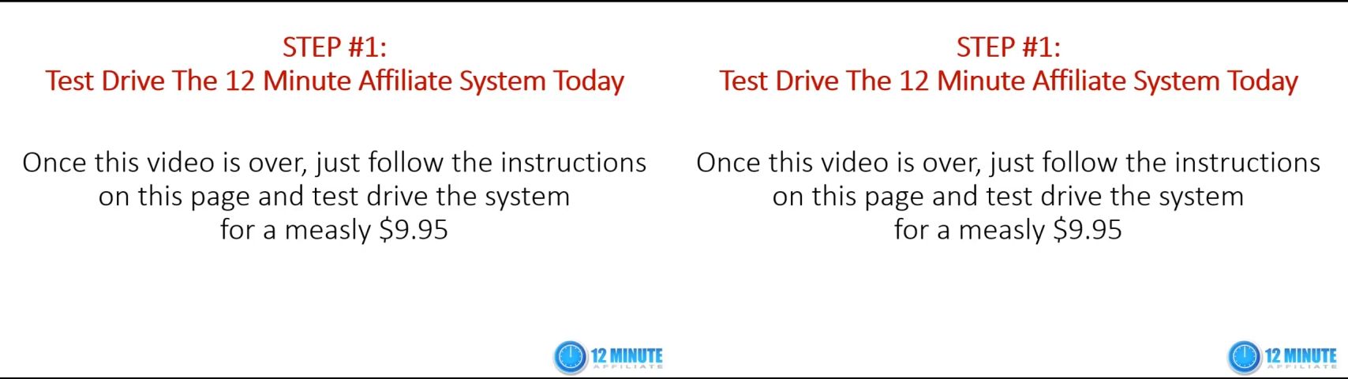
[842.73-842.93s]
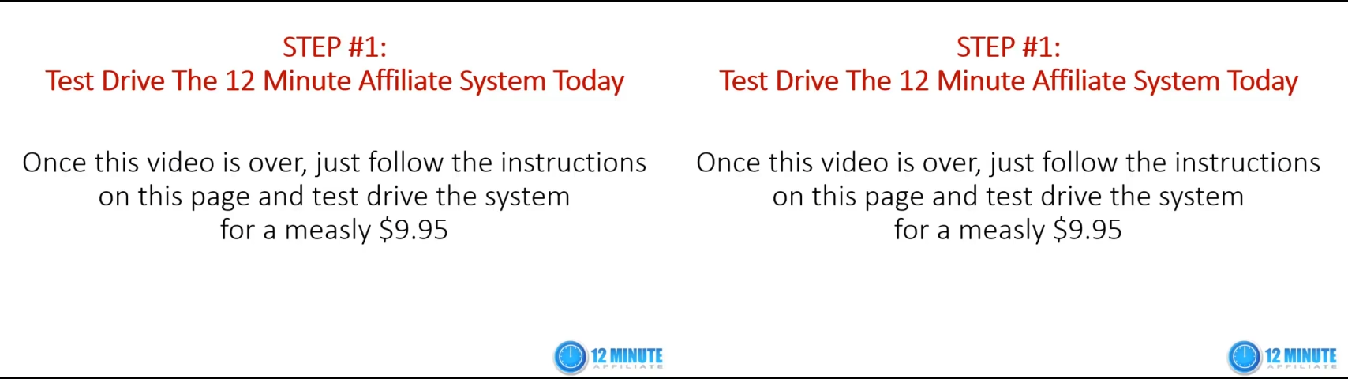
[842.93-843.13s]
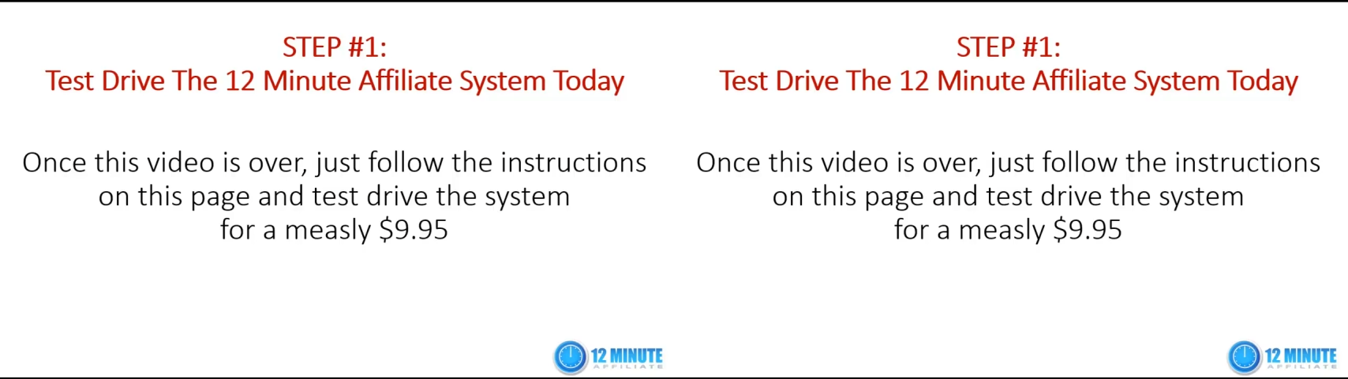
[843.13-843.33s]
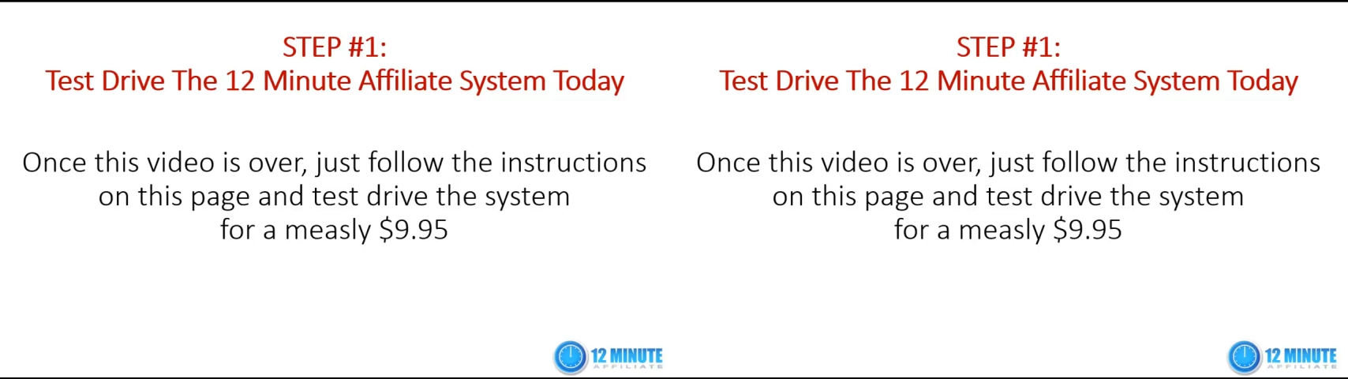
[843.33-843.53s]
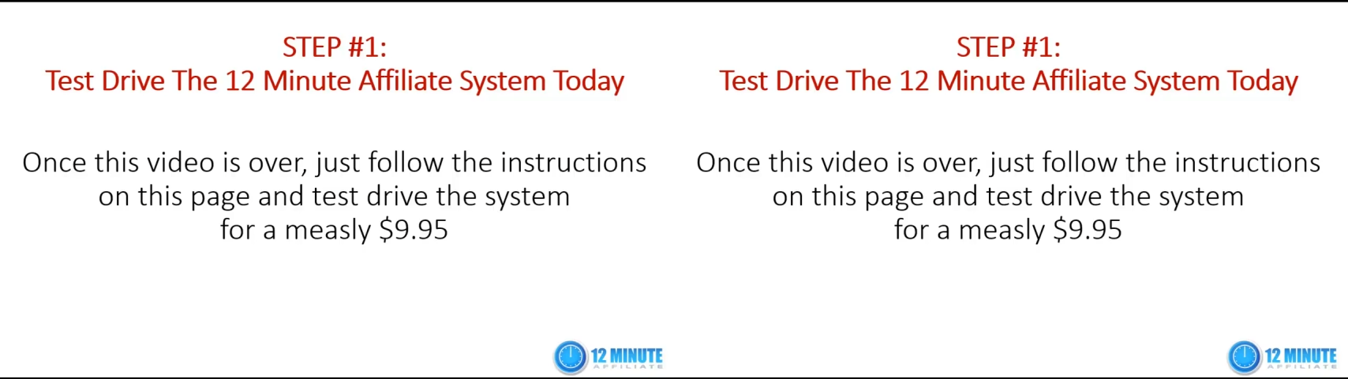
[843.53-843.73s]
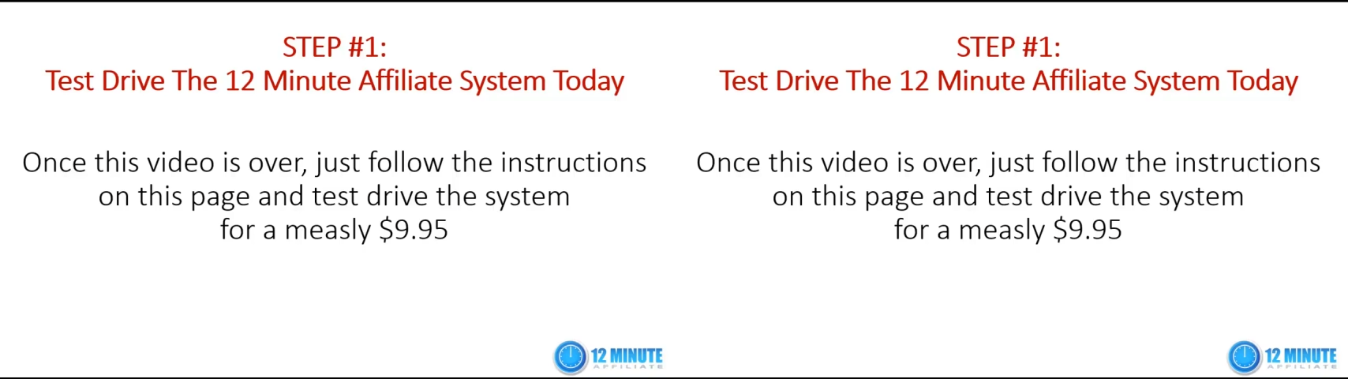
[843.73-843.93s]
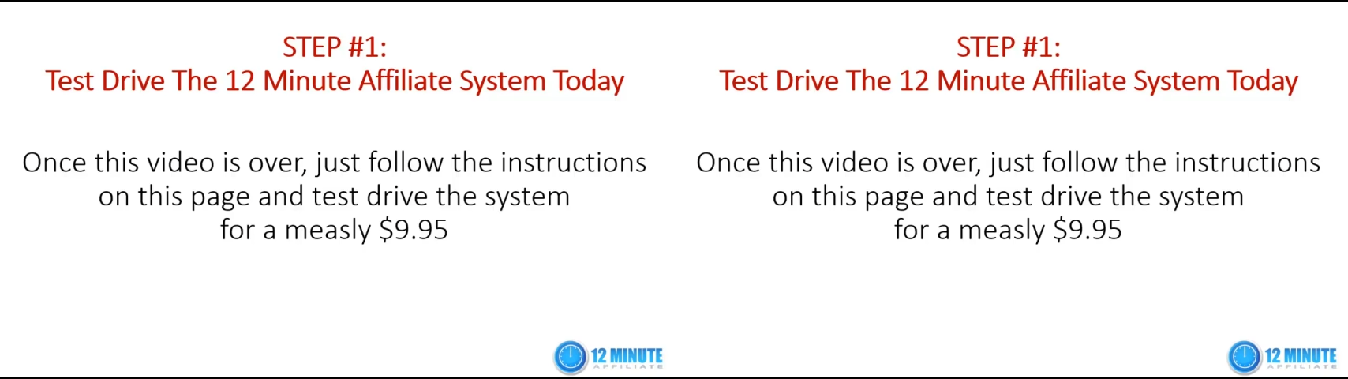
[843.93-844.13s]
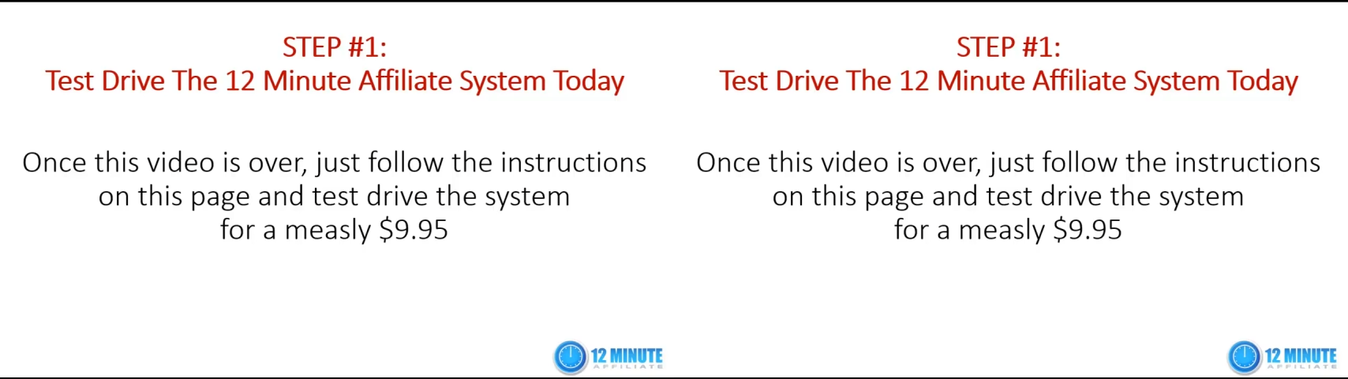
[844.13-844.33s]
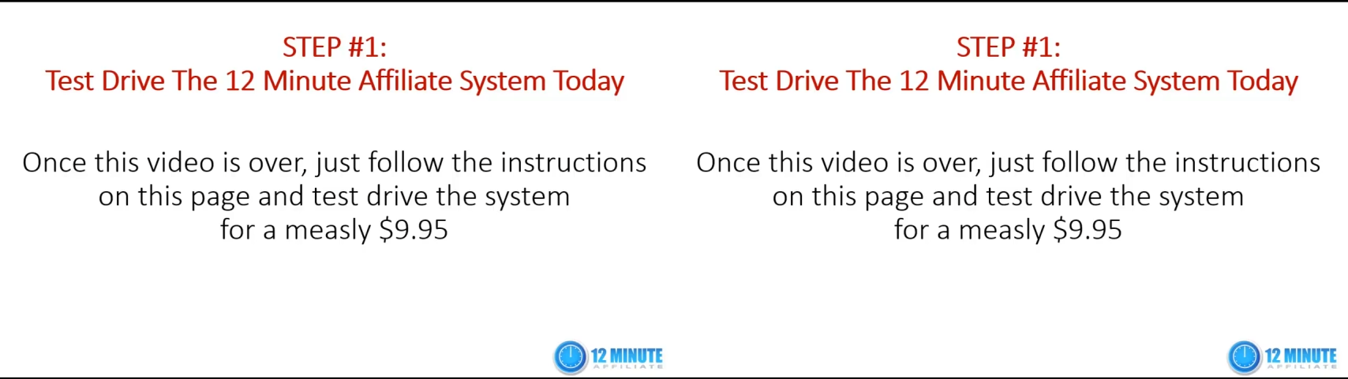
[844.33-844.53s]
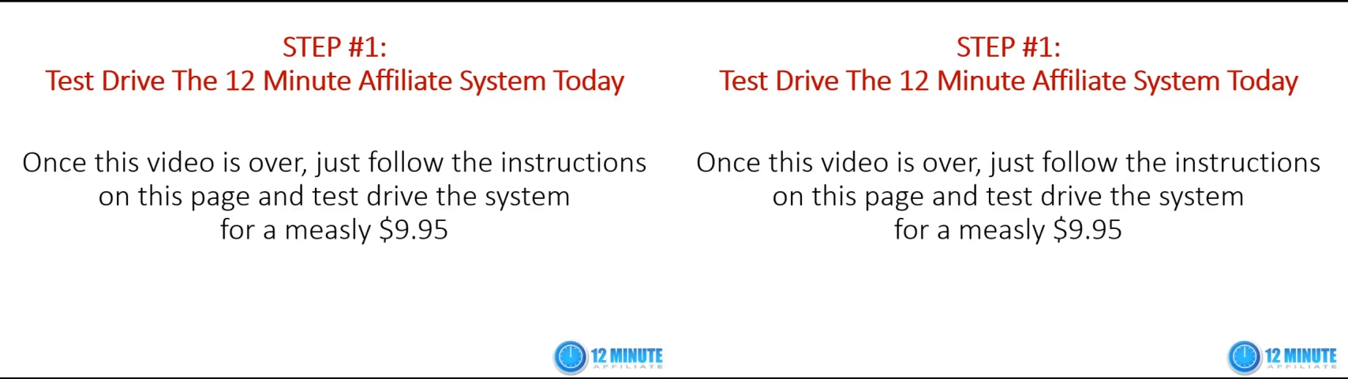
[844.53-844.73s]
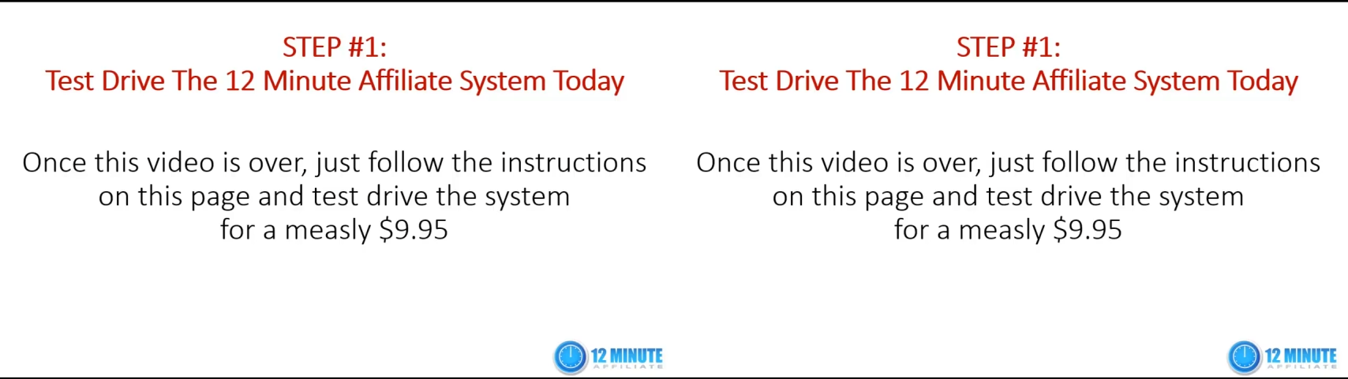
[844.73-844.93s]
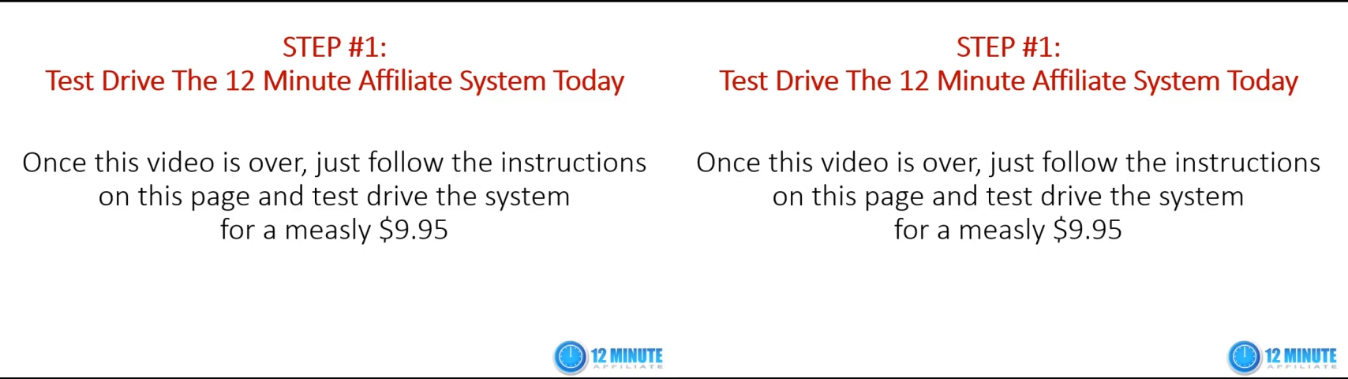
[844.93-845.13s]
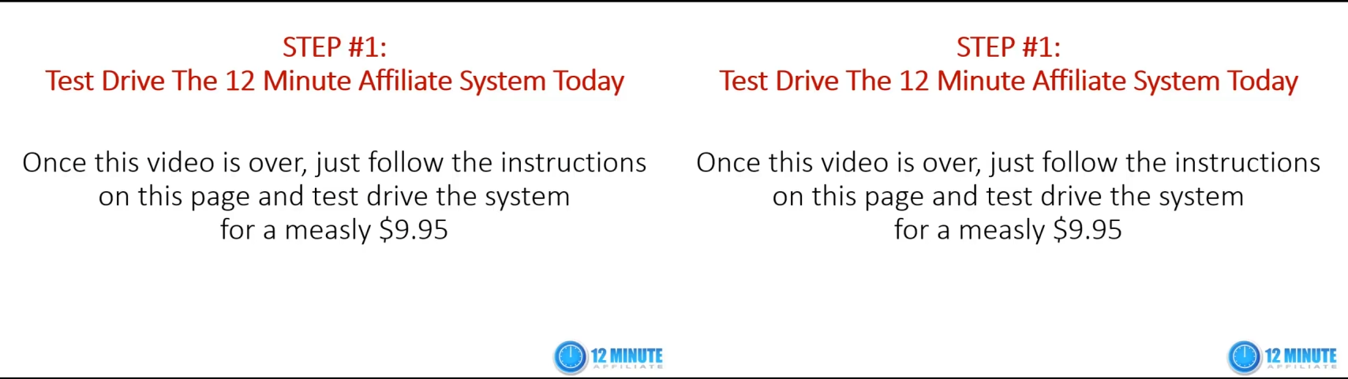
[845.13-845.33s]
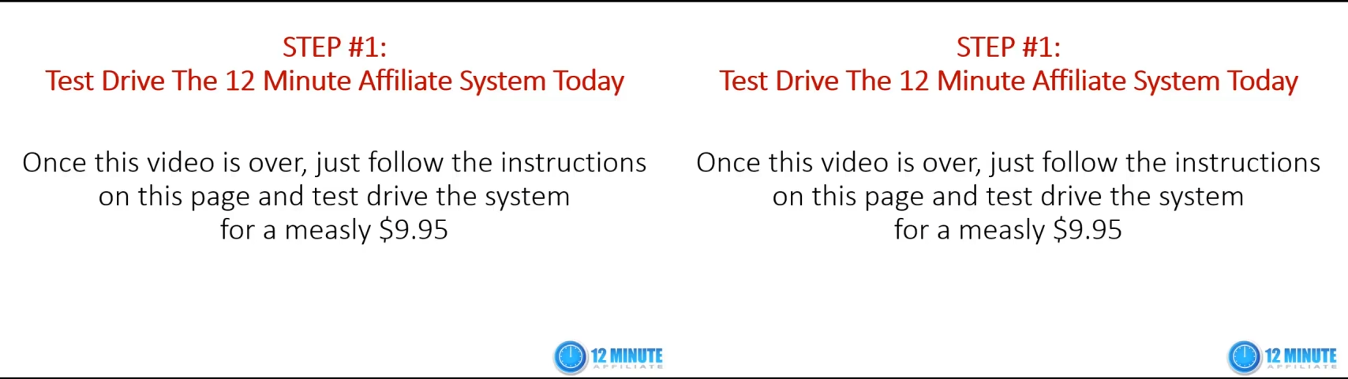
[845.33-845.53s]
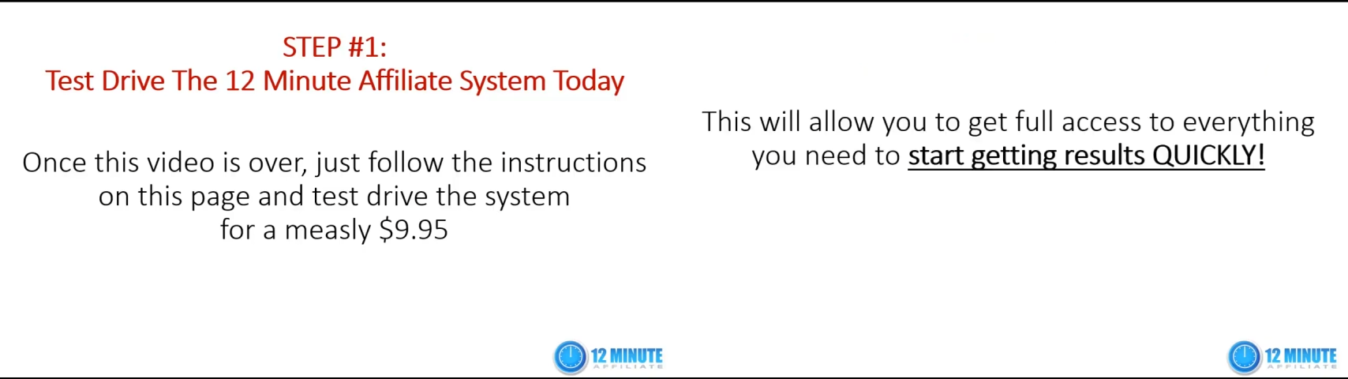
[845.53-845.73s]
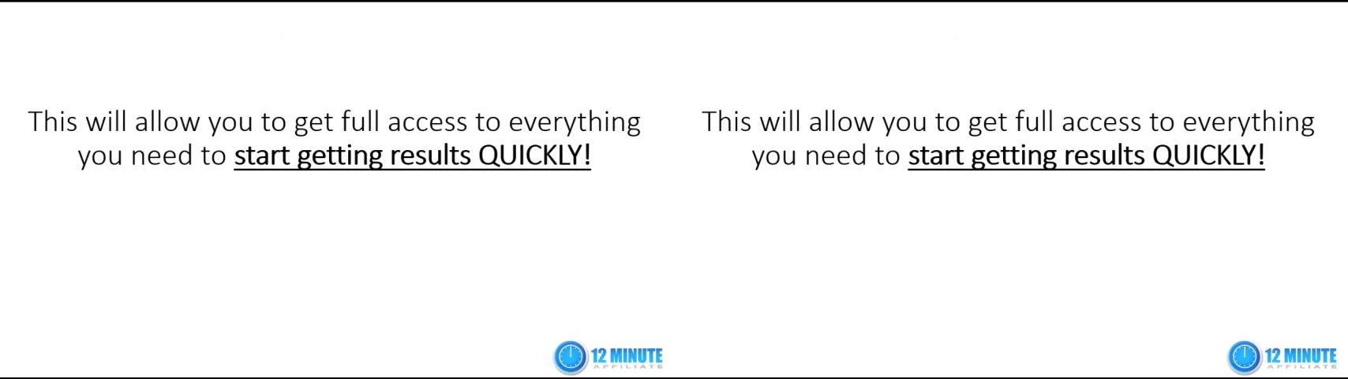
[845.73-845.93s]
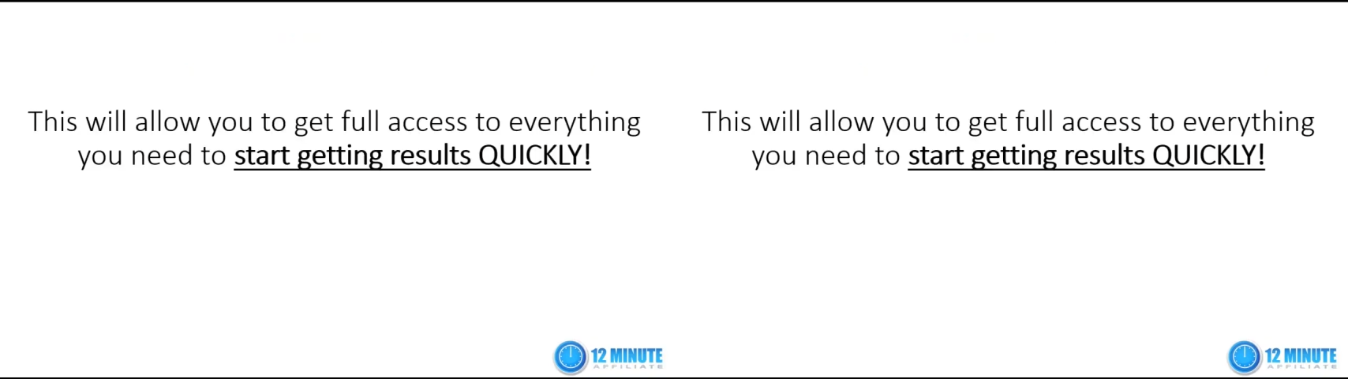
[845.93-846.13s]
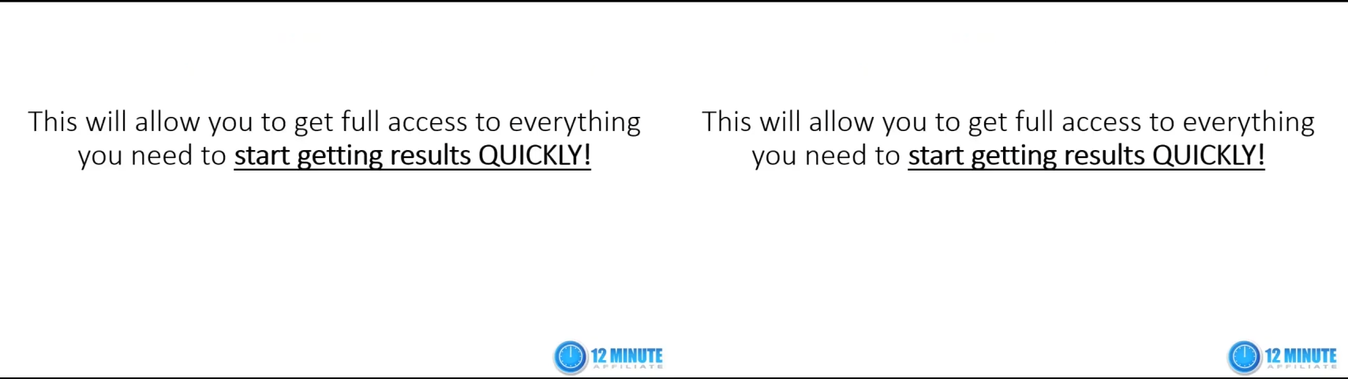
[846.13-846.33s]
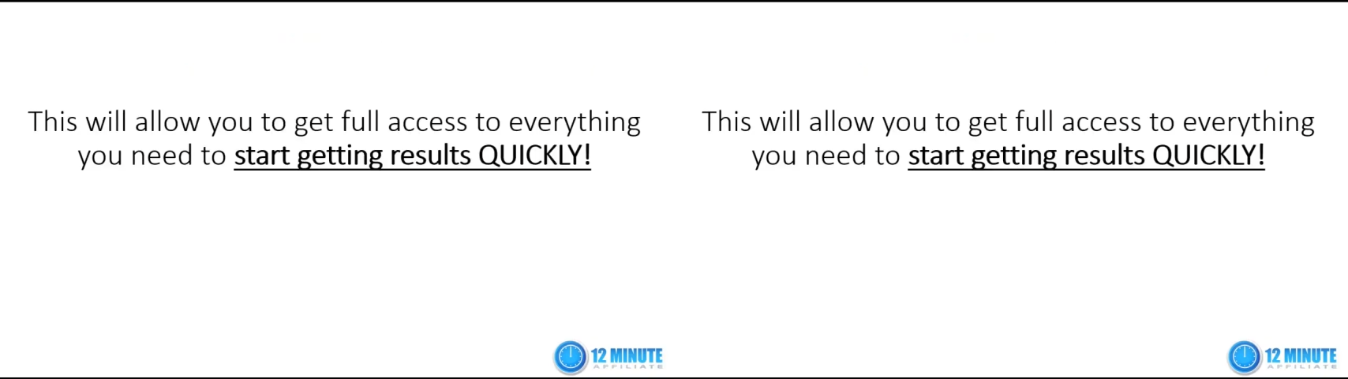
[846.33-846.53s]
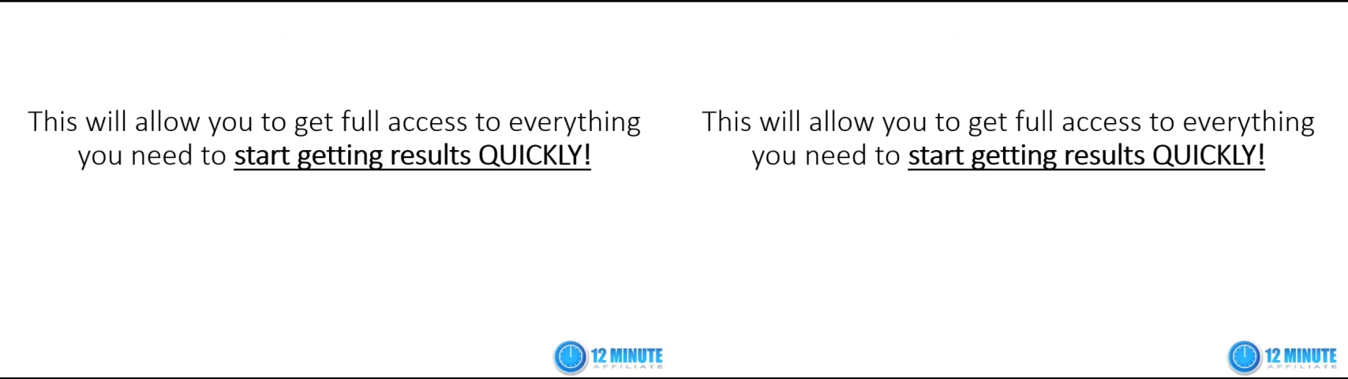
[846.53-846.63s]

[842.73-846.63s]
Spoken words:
(no speaker visible)